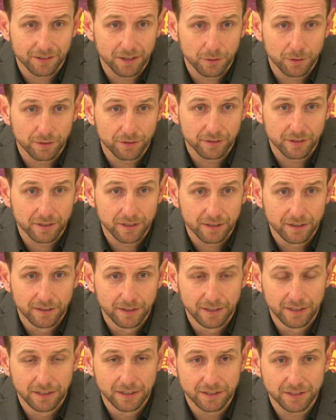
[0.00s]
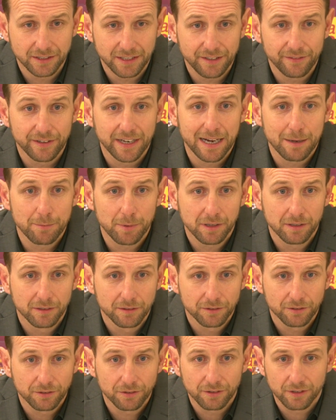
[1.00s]
so has Stevie Hamill.
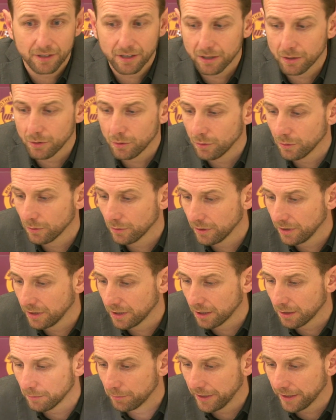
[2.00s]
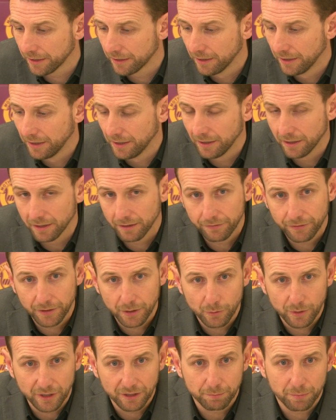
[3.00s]
So, you know, it'll be a
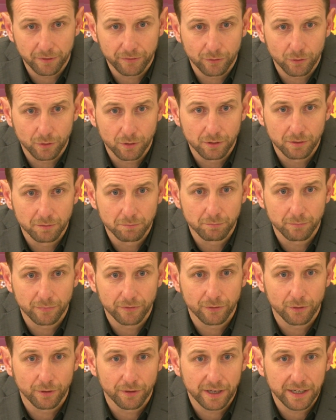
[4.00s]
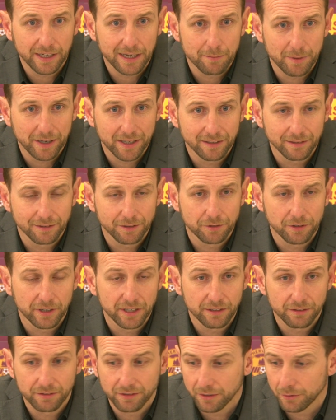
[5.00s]
few weeks before they get back into
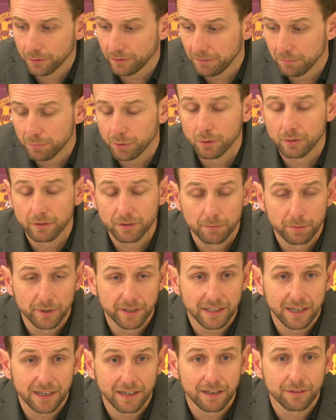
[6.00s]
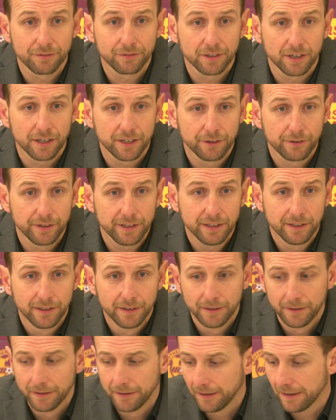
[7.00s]
training, so it was important to bring that left-sider in
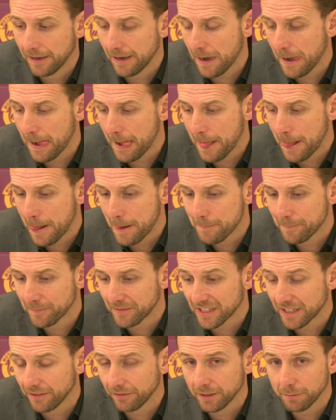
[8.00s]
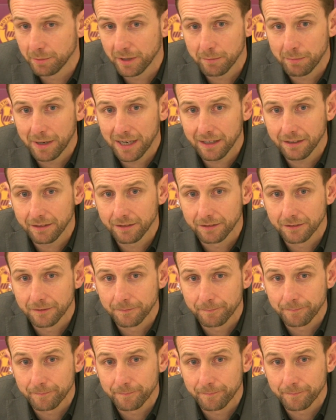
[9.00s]
to give us a bit of balance.